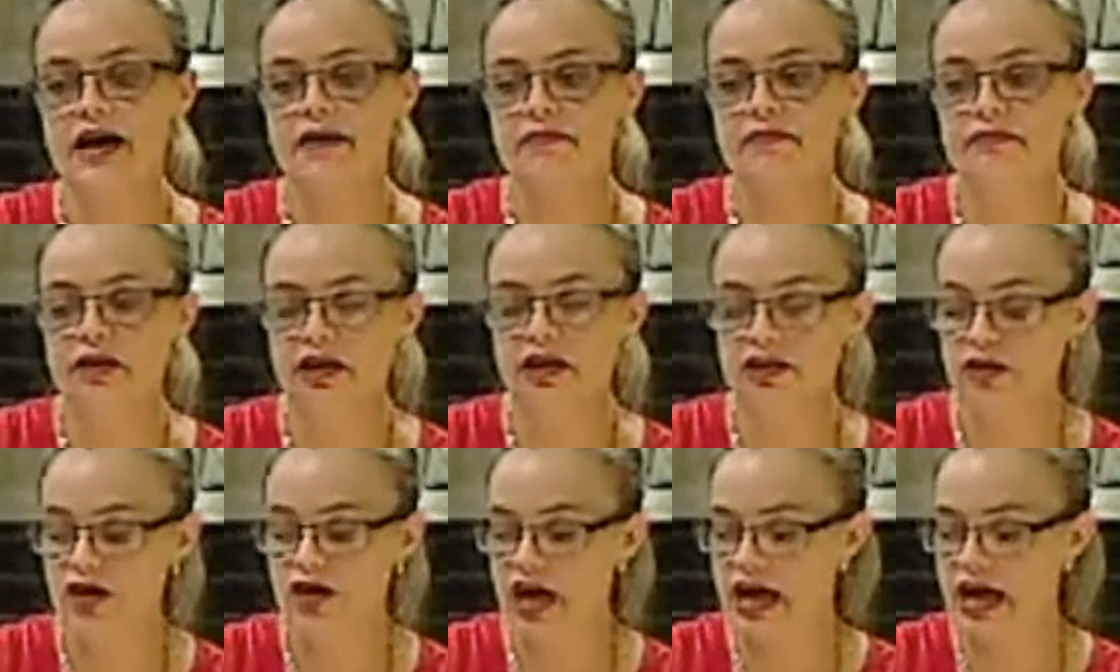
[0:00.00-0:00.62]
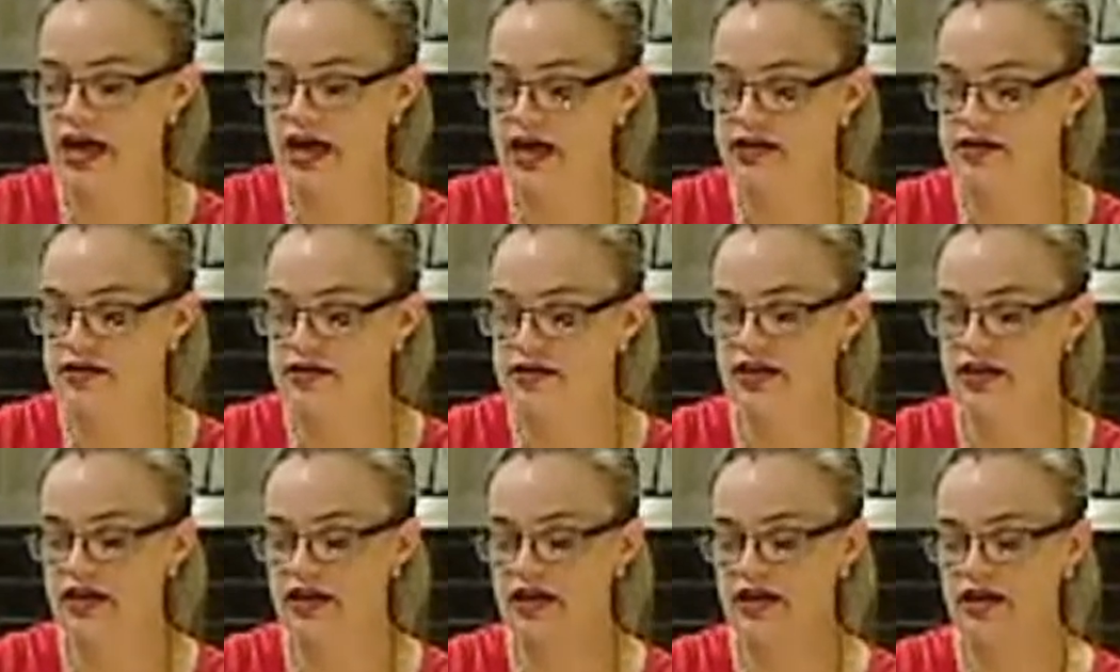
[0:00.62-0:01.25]

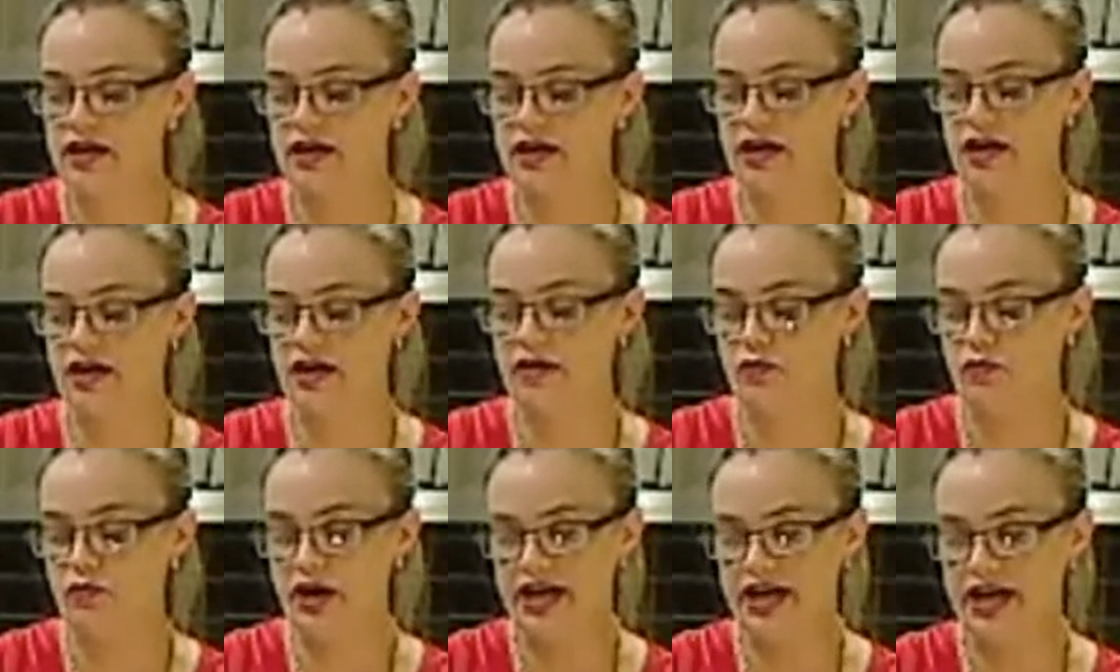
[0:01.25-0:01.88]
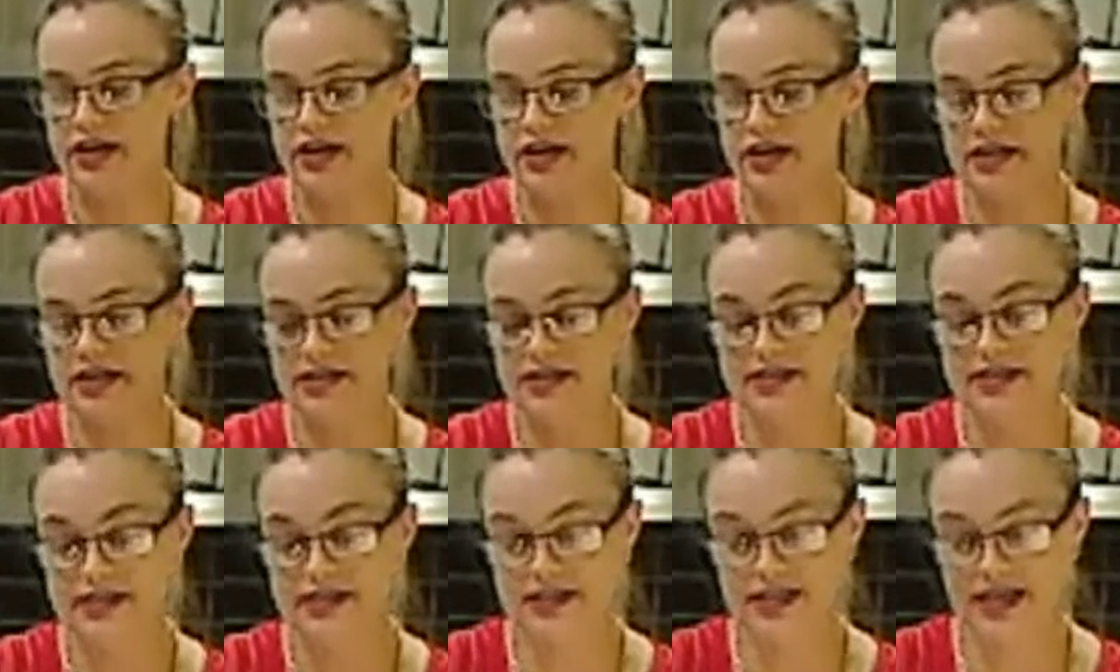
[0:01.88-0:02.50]
when it
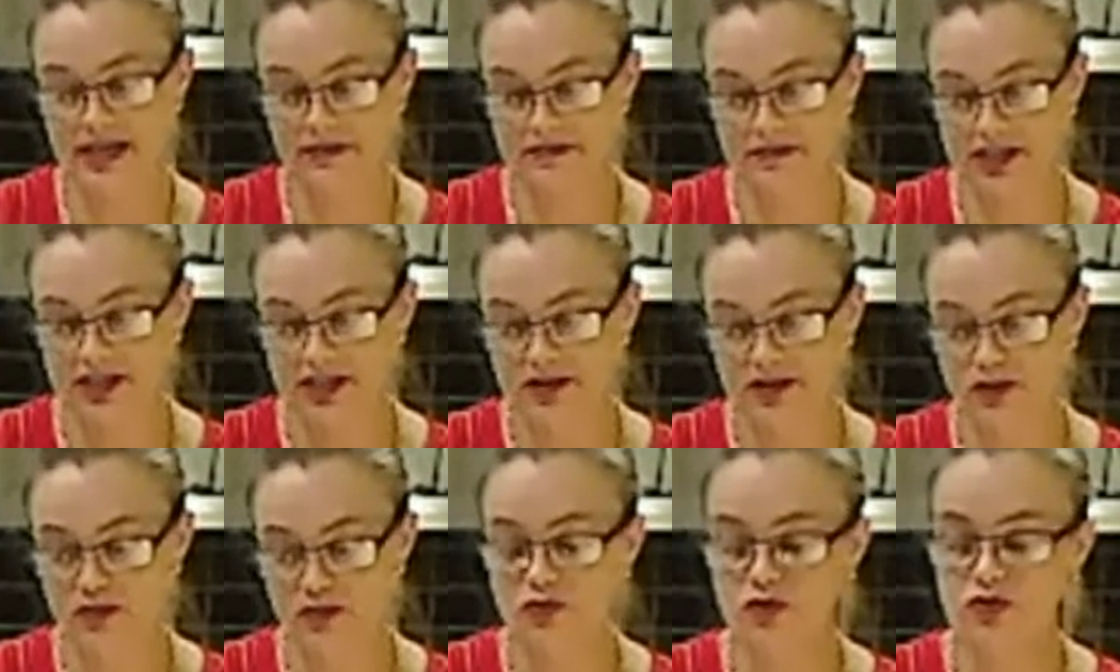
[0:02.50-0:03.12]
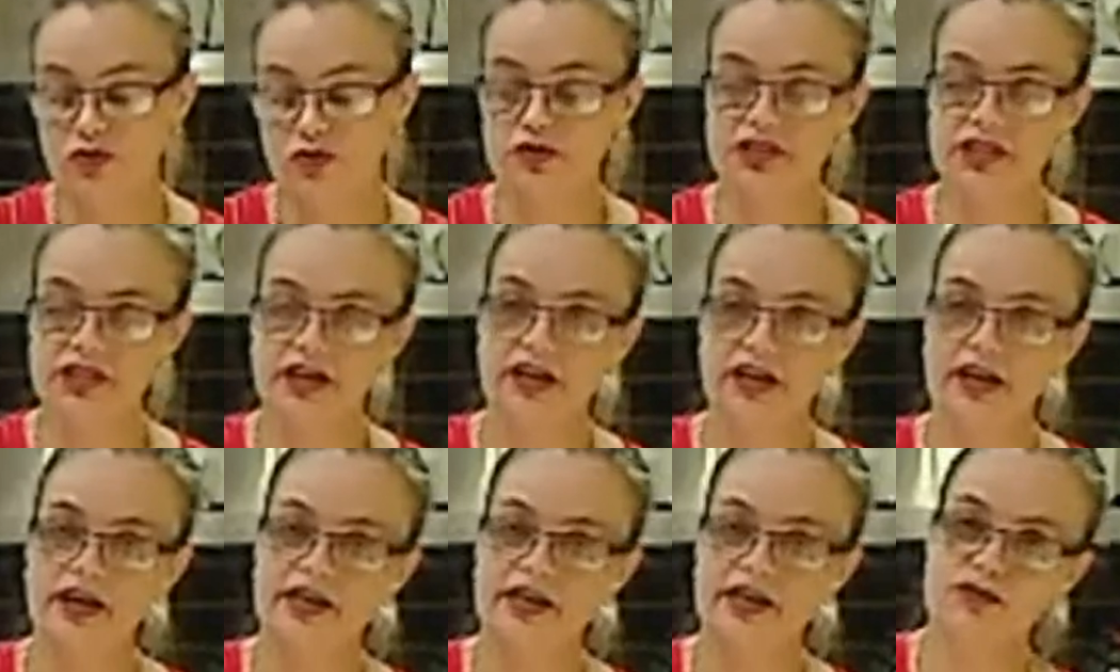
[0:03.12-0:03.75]
is steamed in the
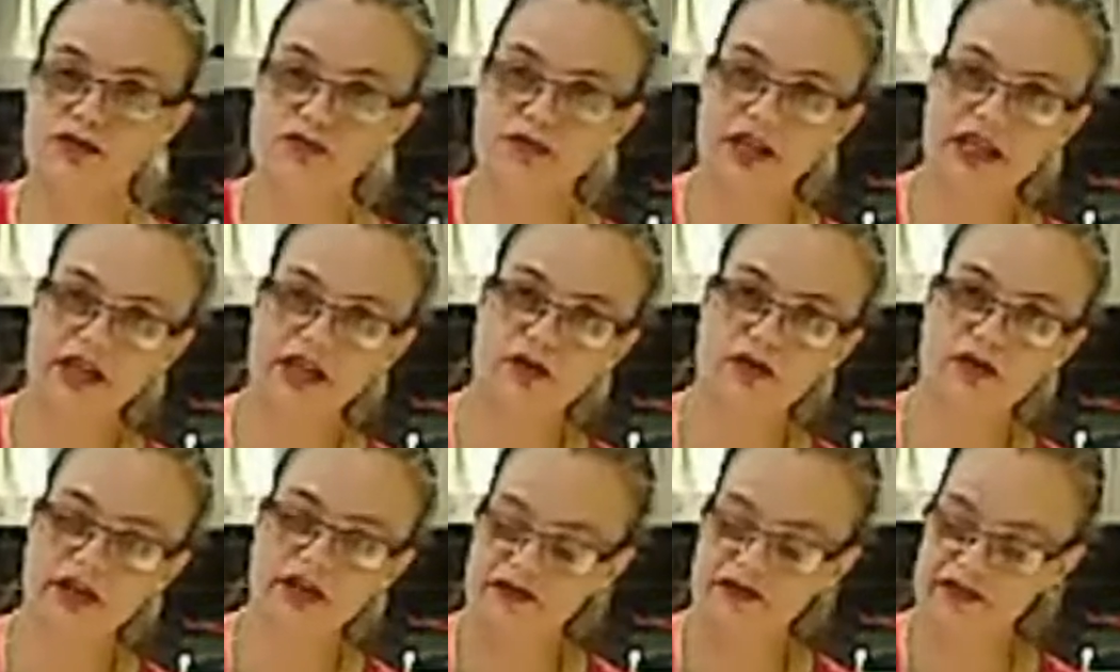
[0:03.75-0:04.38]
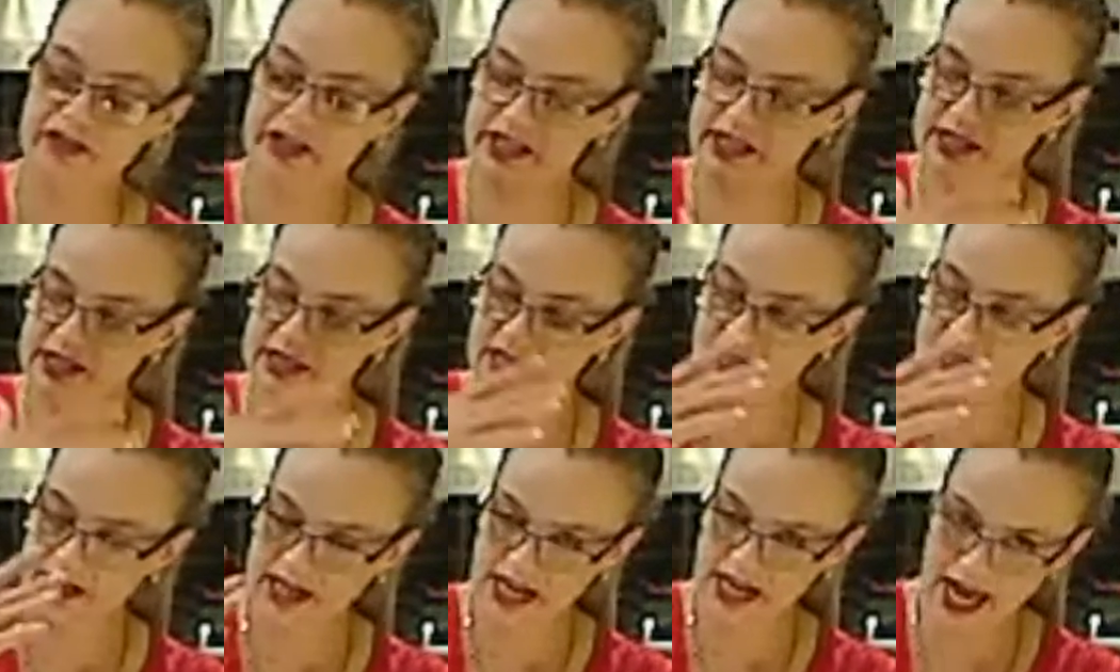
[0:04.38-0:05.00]
water, it's really good if
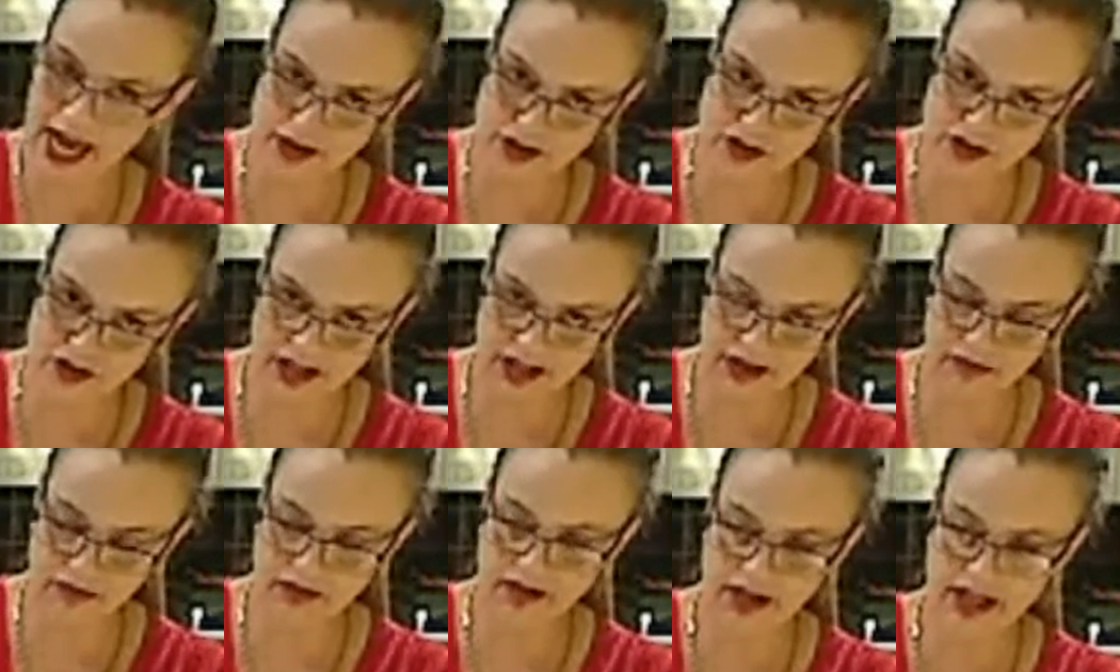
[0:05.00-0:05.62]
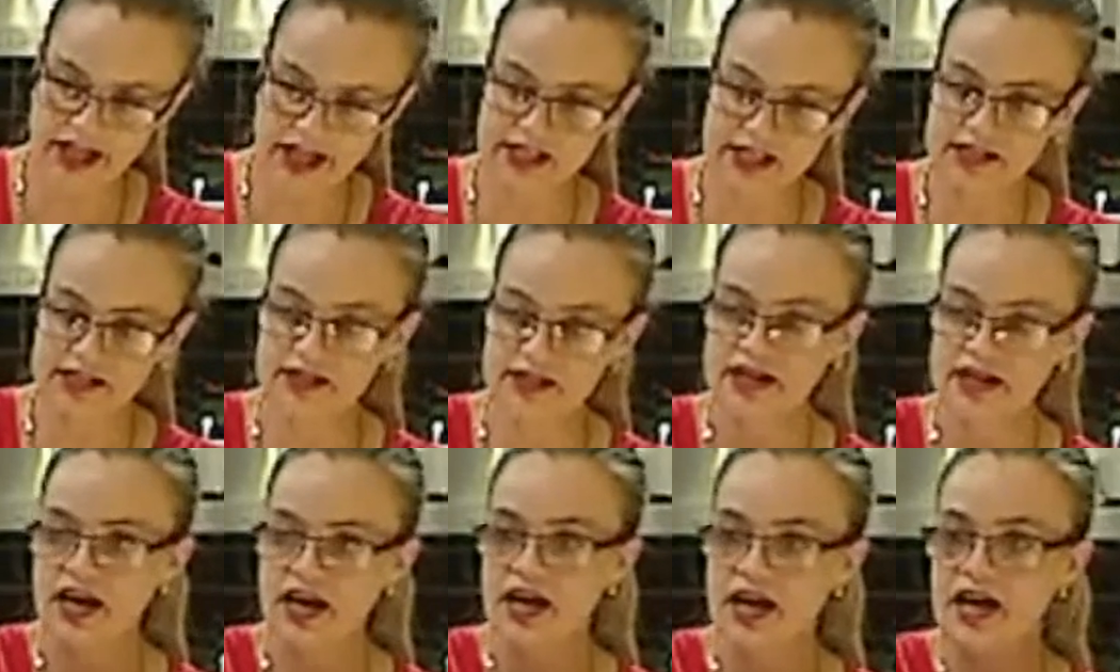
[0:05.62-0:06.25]
it's naturally
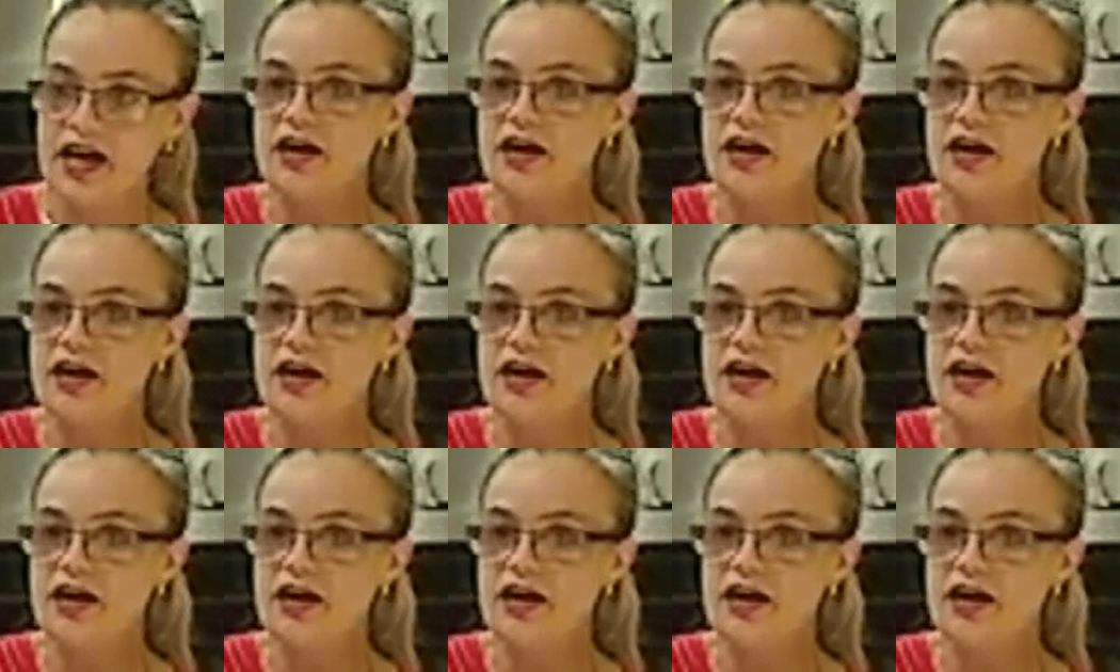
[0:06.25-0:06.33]
released,